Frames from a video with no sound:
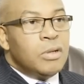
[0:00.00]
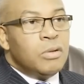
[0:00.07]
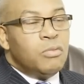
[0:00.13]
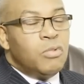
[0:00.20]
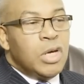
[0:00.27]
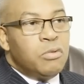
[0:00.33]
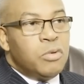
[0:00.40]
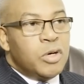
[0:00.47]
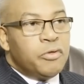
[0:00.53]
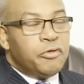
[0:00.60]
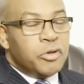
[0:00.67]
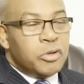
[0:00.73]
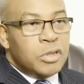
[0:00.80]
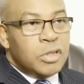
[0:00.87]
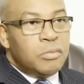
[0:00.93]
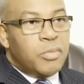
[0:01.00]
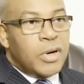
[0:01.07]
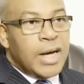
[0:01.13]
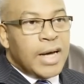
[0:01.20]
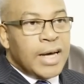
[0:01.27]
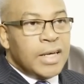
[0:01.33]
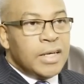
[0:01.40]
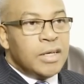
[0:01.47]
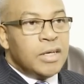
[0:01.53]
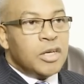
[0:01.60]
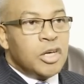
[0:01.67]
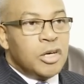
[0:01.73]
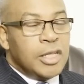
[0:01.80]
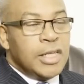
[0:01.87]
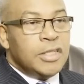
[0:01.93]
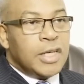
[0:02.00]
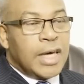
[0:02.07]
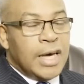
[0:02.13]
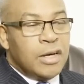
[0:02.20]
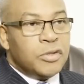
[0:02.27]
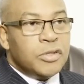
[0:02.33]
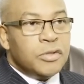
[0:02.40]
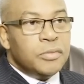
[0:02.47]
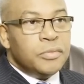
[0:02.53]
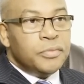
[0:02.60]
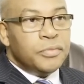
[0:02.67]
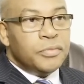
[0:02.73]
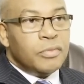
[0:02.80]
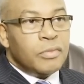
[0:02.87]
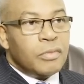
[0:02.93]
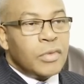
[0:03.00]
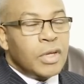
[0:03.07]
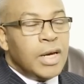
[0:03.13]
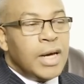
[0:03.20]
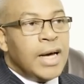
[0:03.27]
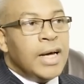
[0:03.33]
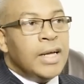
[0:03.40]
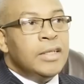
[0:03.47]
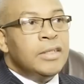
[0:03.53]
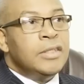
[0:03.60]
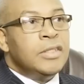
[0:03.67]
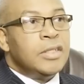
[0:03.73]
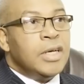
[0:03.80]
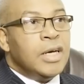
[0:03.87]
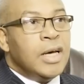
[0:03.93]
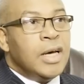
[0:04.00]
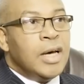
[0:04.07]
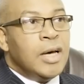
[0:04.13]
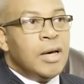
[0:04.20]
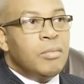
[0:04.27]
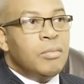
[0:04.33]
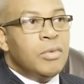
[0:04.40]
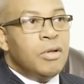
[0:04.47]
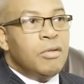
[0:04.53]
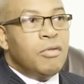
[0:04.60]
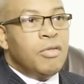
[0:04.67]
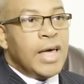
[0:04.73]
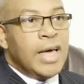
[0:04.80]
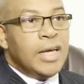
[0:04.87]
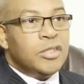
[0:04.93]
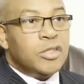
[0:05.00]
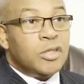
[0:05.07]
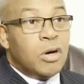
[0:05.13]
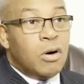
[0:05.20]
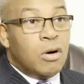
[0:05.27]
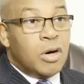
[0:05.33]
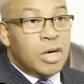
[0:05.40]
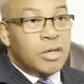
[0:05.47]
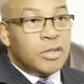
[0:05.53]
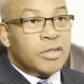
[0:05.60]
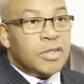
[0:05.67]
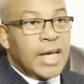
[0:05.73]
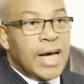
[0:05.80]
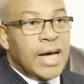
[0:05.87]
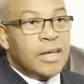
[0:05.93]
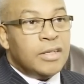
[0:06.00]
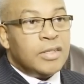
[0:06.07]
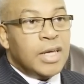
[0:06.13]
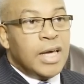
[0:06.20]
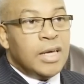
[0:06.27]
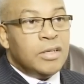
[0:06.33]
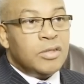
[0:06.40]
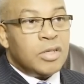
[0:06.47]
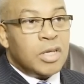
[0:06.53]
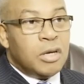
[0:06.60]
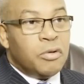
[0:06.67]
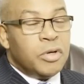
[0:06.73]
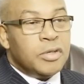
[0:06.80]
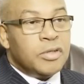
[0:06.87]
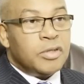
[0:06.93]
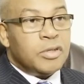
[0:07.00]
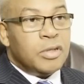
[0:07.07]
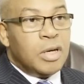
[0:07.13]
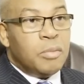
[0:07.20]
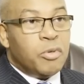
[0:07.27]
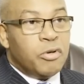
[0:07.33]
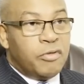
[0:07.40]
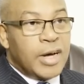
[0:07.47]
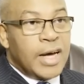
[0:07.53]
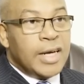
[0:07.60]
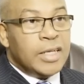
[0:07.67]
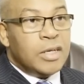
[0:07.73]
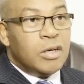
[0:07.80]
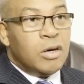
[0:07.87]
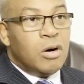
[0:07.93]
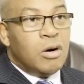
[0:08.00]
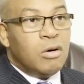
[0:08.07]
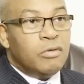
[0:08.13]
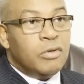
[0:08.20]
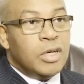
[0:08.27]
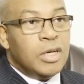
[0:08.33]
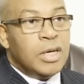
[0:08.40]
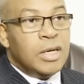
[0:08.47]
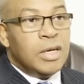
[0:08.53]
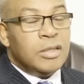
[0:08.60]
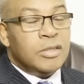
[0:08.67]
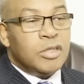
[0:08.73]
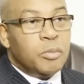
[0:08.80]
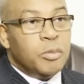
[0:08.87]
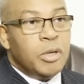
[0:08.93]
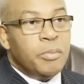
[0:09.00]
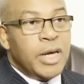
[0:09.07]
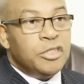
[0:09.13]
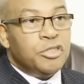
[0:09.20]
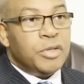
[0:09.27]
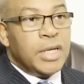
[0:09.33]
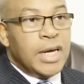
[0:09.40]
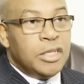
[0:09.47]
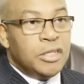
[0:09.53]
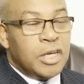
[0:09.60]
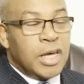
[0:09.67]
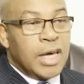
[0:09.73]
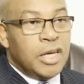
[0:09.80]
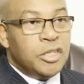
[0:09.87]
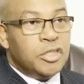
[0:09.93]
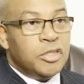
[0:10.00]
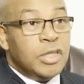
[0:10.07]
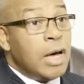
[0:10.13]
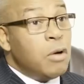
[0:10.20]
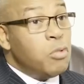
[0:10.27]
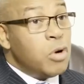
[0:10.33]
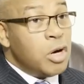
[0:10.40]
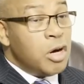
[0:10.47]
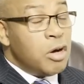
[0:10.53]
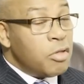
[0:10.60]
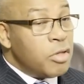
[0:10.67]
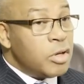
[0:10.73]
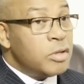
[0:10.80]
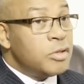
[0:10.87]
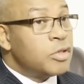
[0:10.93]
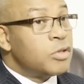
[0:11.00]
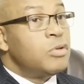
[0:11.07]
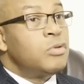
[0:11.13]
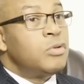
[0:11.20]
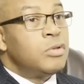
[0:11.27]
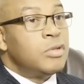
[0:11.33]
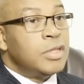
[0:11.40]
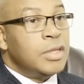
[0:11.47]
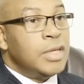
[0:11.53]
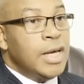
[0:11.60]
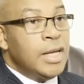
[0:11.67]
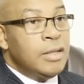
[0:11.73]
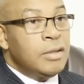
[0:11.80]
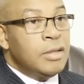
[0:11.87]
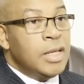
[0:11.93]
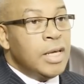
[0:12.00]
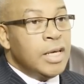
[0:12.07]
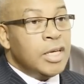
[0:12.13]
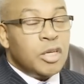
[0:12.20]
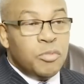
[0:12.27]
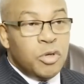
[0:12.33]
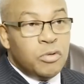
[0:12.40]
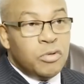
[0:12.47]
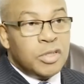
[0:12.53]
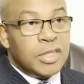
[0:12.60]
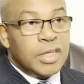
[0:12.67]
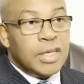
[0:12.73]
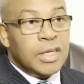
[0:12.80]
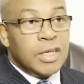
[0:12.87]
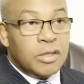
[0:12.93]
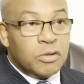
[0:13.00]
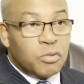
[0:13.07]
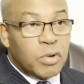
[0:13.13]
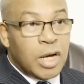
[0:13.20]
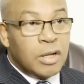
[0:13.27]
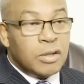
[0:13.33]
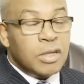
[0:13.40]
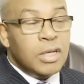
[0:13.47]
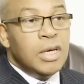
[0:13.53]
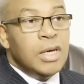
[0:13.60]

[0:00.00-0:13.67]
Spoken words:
We were funded by Kirklees Council, and they saw us as a serious provider of supplementary education. There were other schools in the community as well,